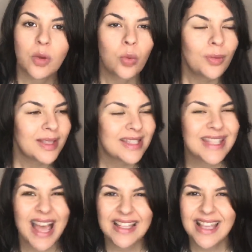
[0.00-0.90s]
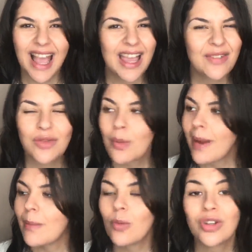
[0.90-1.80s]
A woman says, I can't even
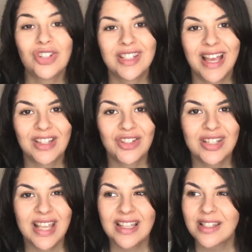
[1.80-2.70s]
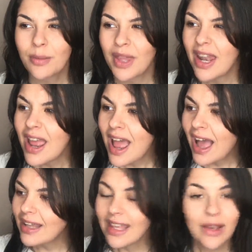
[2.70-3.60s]
remember what she said. She said something,
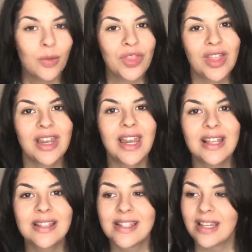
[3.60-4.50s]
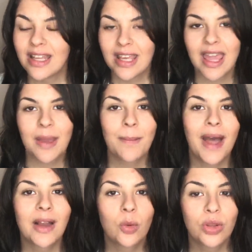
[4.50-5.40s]
and like within an instant, he came
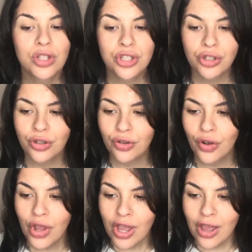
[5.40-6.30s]
back with 2